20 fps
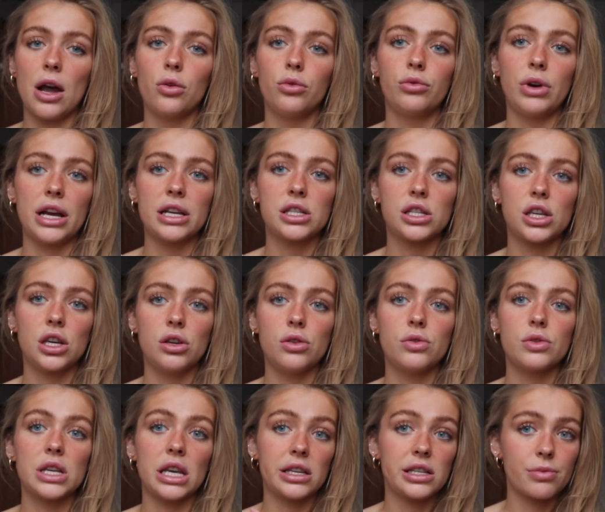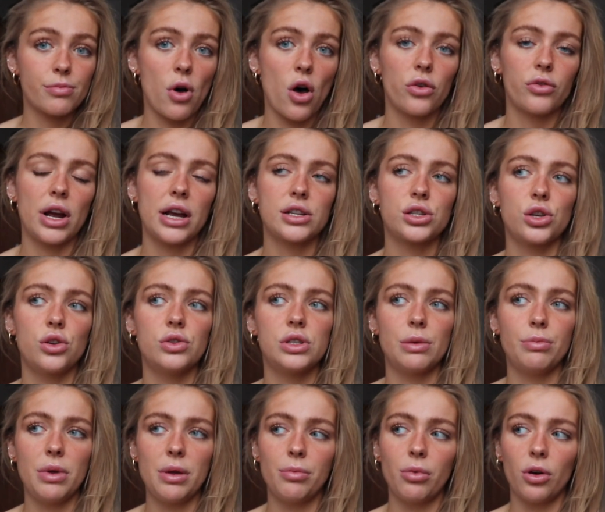out rescues, like small rescues
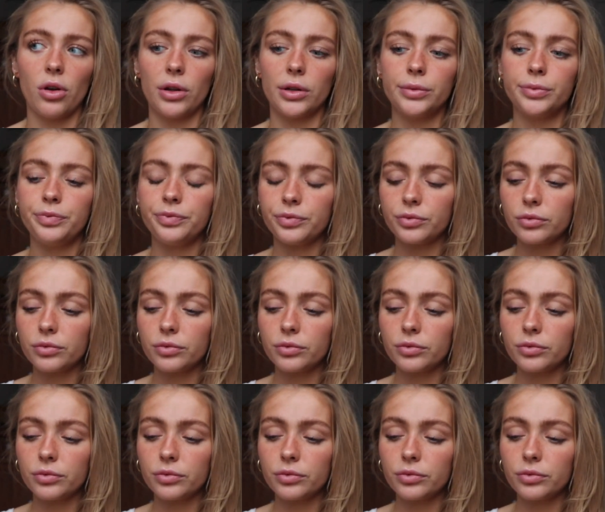and people